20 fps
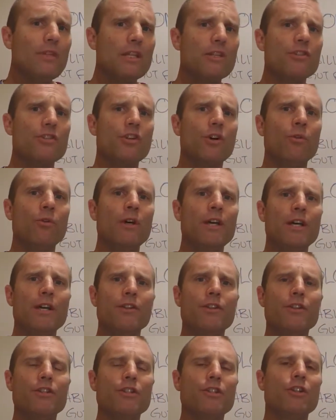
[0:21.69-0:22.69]
So
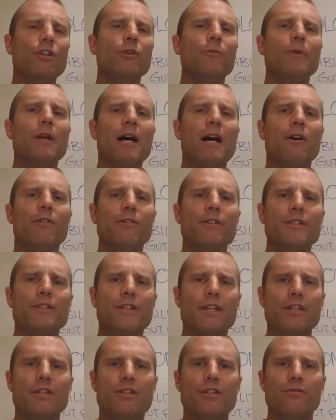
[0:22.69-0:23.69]
this term
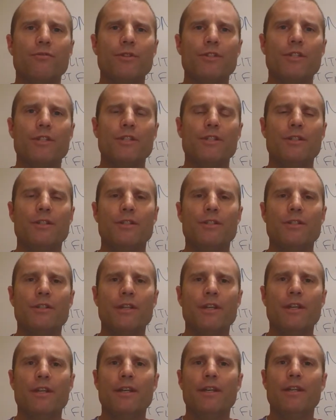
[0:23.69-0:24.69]
colonization resistance
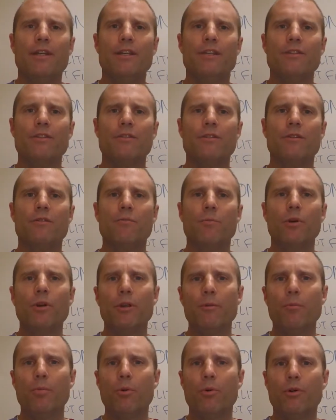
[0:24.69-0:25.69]
is pretty
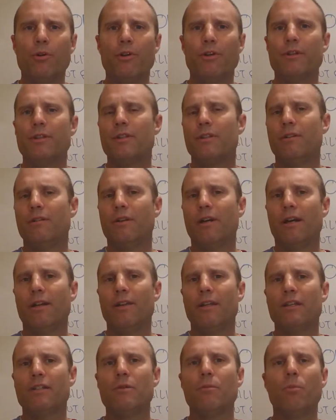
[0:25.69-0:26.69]
important. I
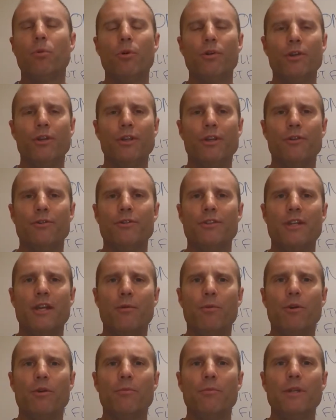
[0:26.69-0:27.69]
think it's important that you understand
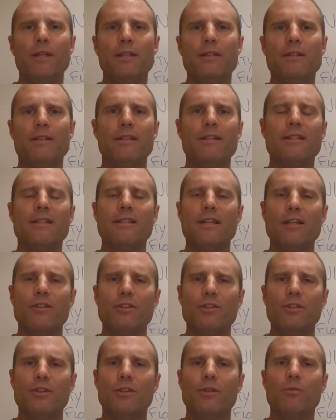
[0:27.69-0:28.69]
what it means. And
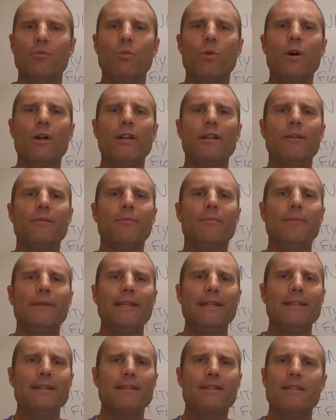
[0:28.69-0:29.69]
essentially what it
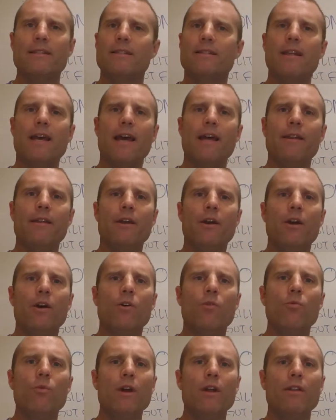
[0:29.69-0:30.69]
means is that
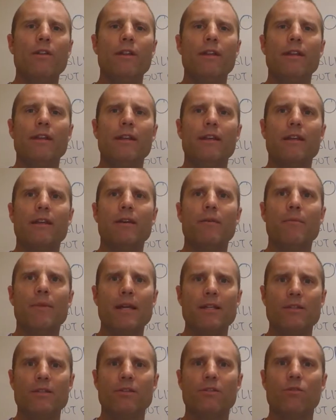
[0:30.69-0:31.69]
when the
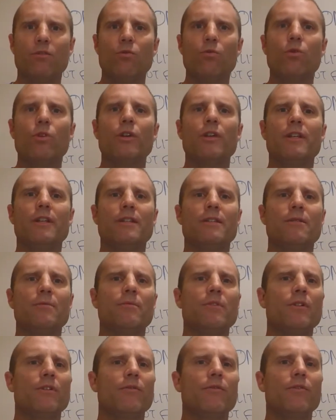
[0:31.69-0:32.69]
commensal
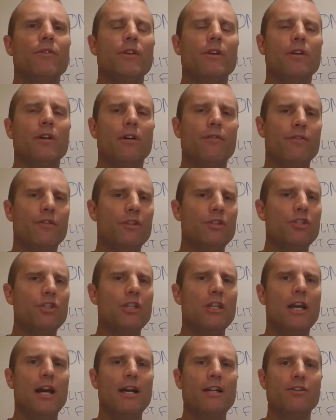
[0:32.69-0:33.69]
organisms of the
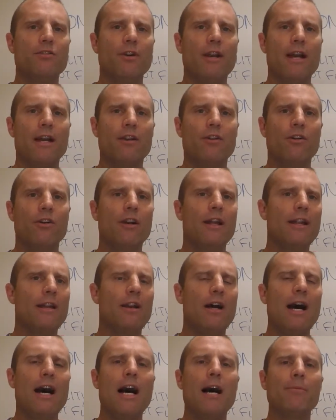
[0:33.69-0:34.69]
GI tract are
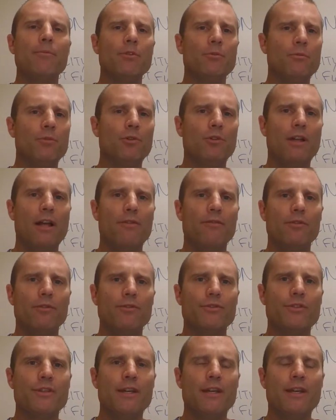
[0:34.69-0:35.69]
at optimal
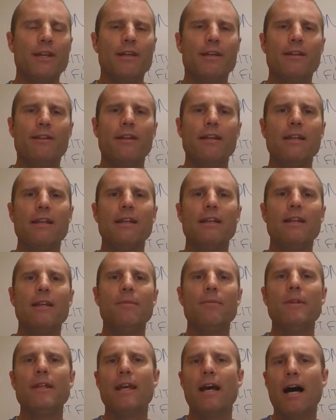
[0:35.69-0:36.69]
levels, they can
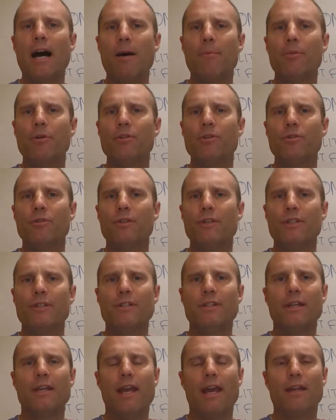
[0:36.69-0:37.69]
keep the
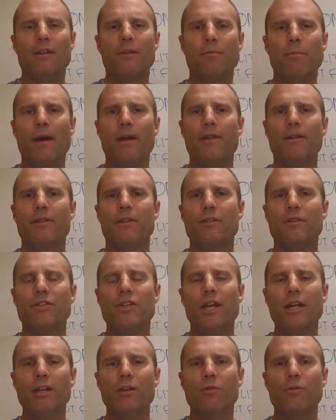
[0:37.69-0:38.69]
opportunistic and the
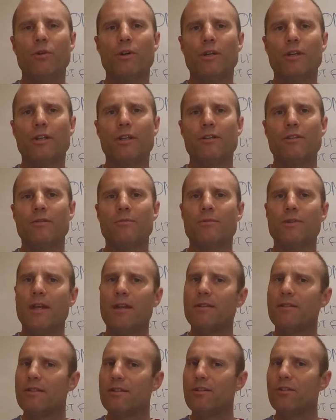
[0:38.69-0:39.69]
pathogenic organisms
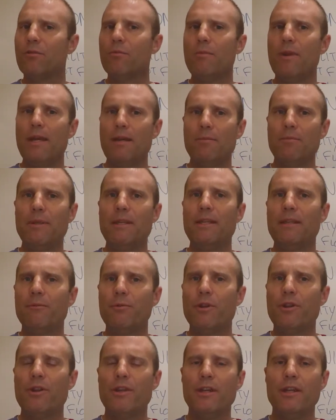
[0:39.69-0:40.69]
that still may be
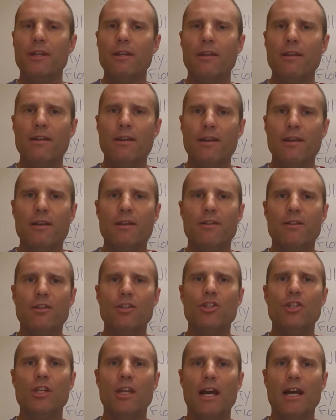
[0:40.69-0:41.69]
within the
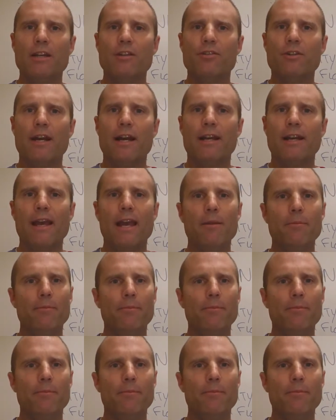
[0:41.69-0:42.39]
GI tract